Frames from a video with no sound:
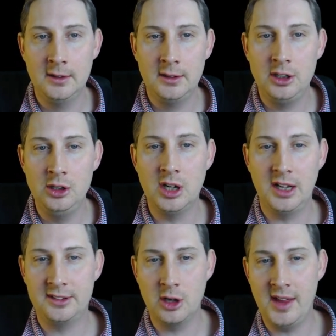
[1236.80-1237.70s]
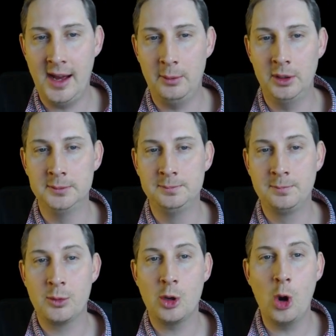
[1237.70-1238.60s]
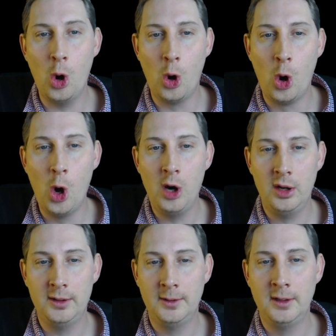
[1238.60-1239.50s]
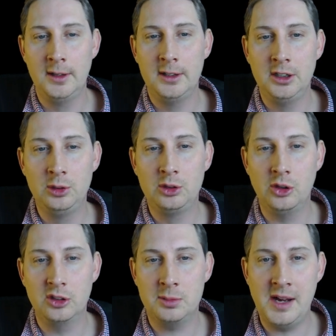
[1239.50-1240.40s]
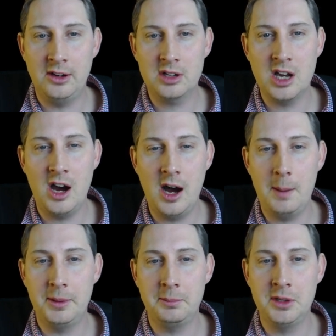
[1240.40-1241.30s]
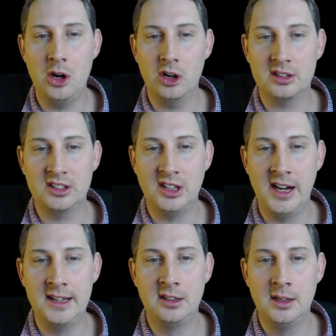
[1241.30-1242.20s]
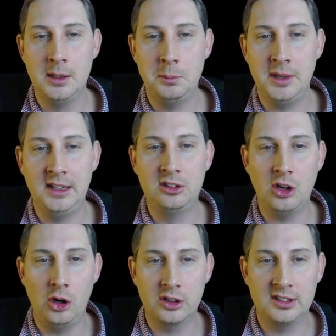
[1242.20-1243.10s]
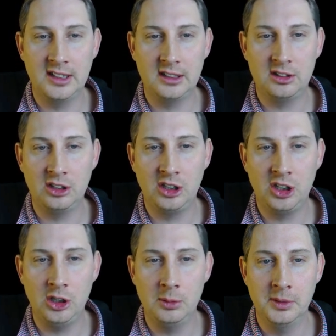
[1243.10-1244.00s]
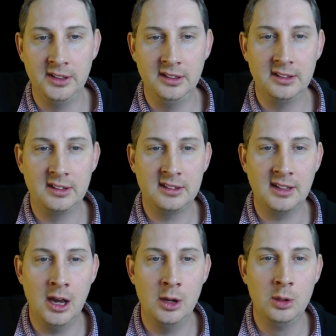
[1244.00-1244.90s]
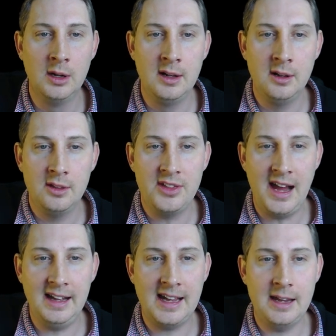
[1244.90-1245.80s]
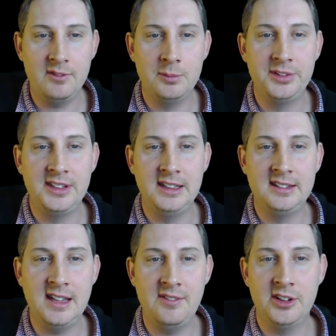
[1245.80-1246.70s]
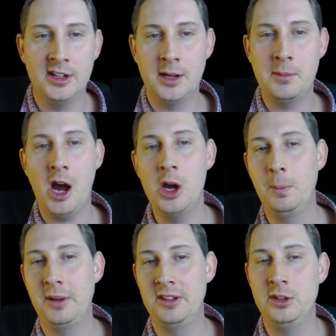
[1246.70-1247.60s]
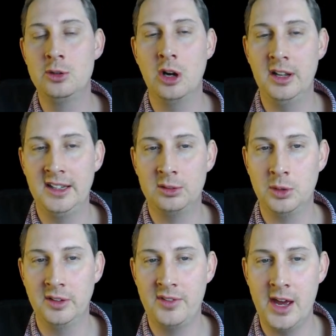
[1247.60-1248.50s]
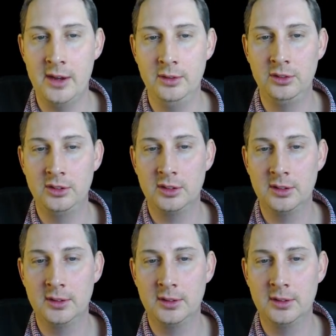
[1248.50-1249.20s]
you guys got that one. Or you talked about carbon monoxide being toxic to humans. So that came from C7, and I'm hoping that you got at least one of those.